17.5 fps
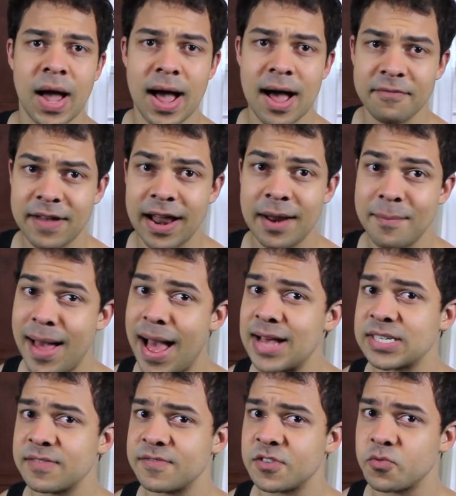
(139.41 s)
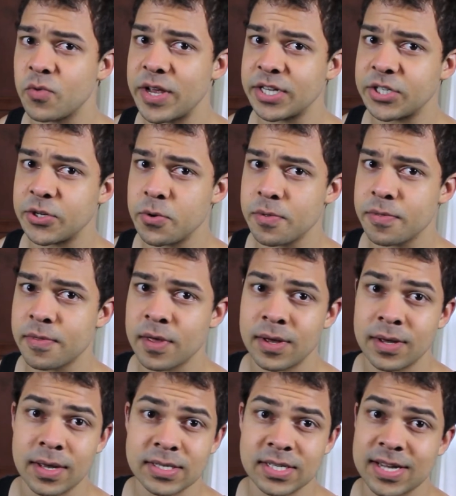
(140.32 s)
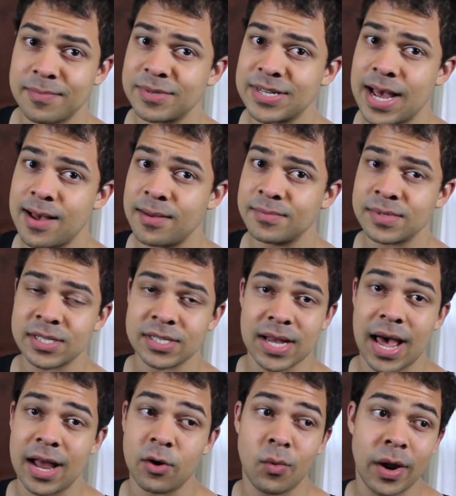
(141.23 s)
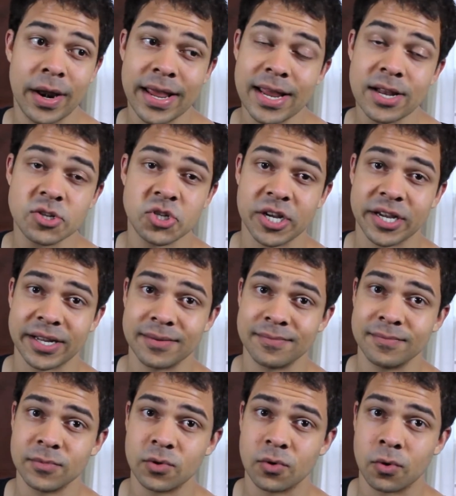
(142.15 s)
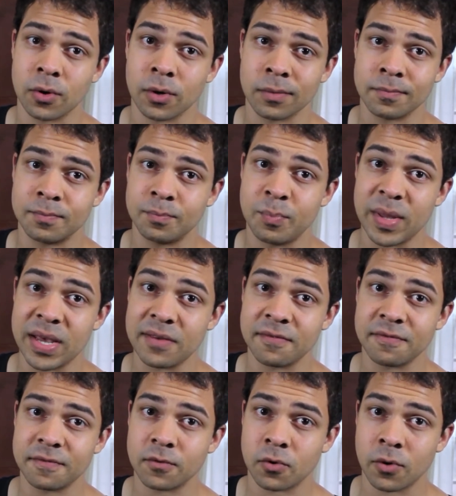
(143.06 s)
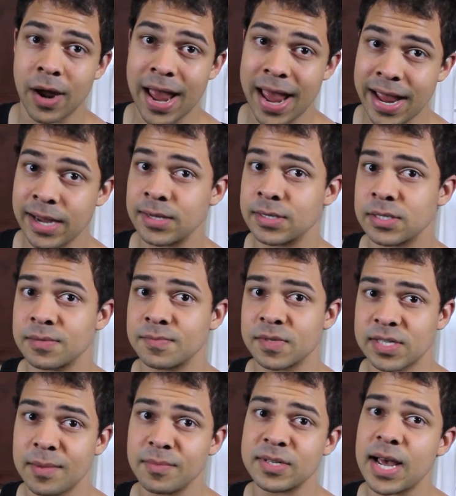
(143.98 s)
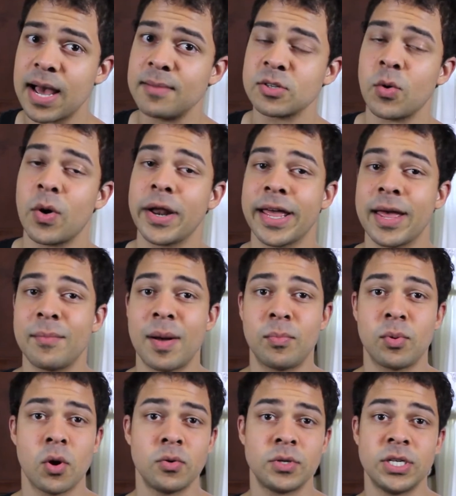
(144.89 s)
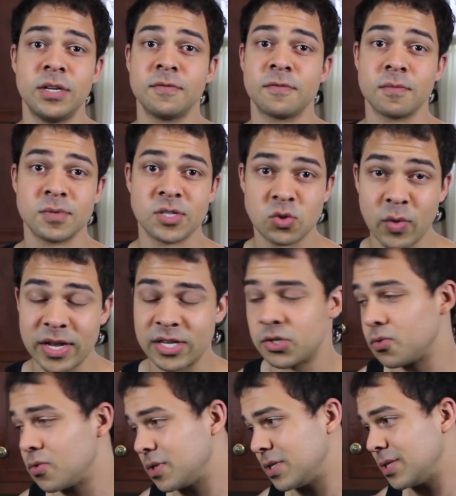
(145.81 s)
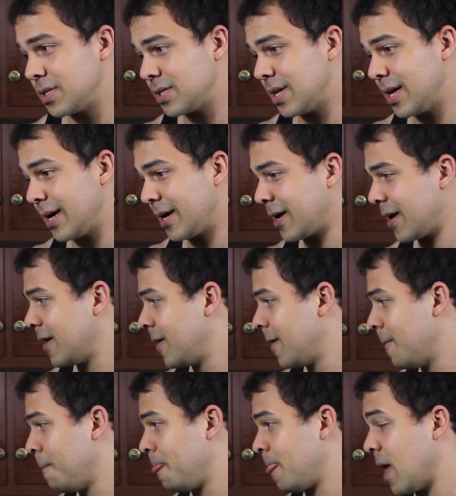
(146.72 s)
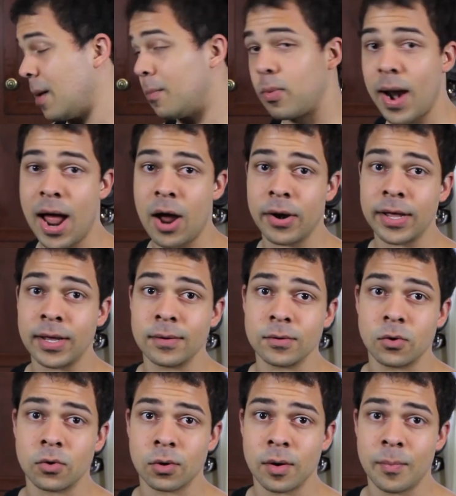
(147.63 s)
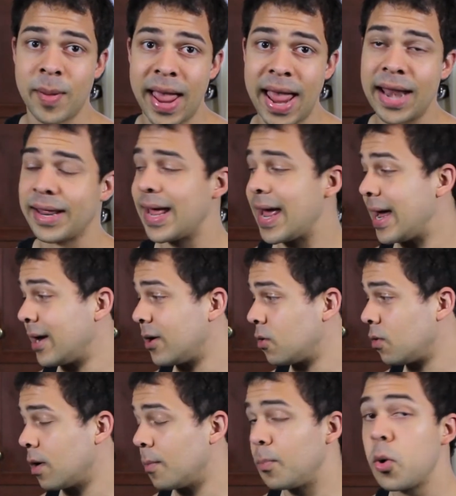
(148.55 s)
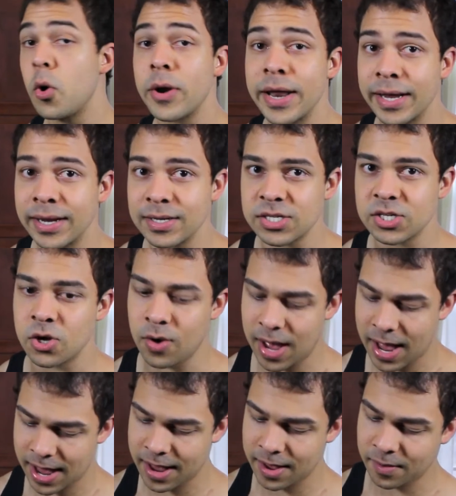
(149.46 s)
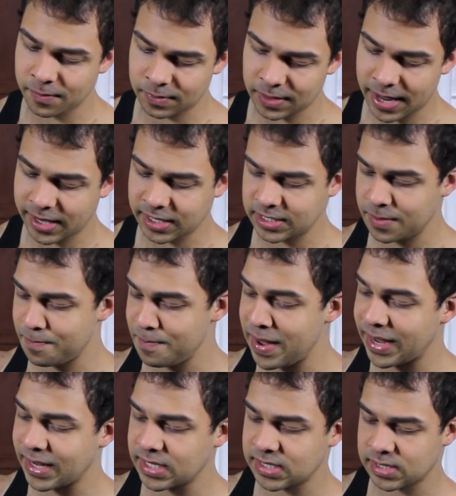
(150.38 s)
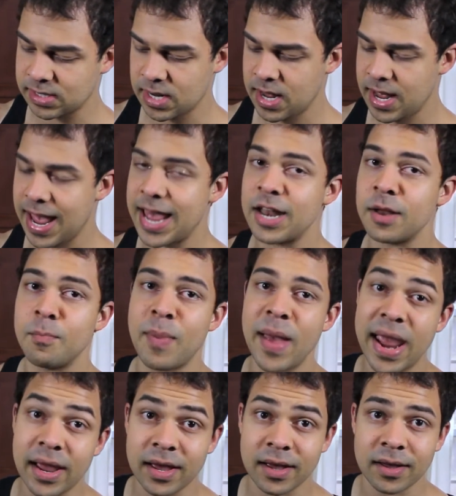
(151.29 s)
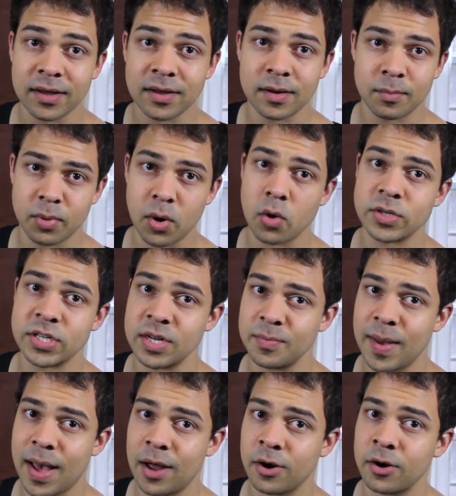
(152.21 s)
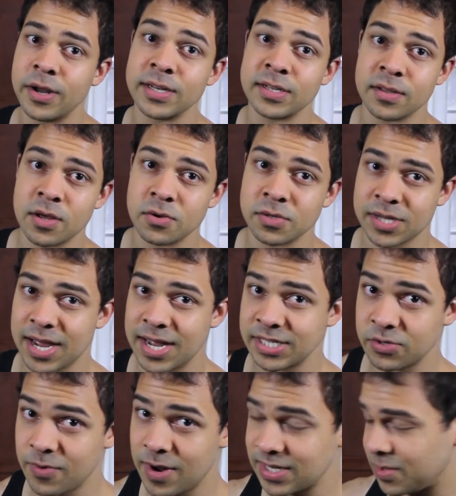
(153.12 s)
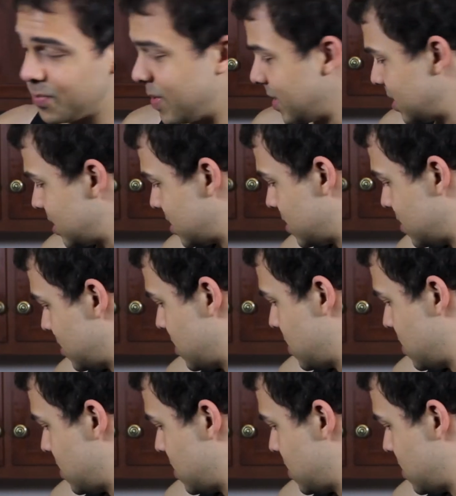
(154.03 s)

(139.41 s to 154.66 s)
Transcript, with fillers: I've got a massive sweet tooth. Sometimes I don't want to eat chicken, or beef, or eggs. Sometimes I want to get my protein from sweet sources, like a brownie, or a pancake, or a pudding. So I like to mix and bake protein powder into those kinds of recipes.